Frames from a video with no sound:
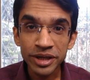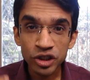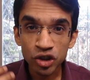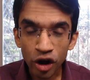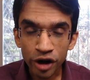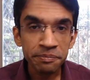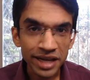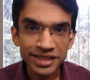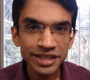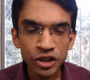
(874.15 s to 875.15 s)
is not
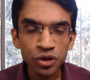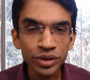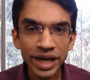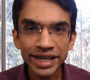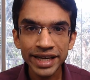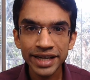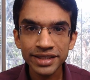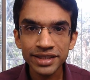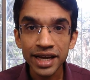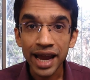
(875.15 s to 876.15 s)
passing through the
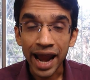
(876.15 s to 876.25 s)
ATS,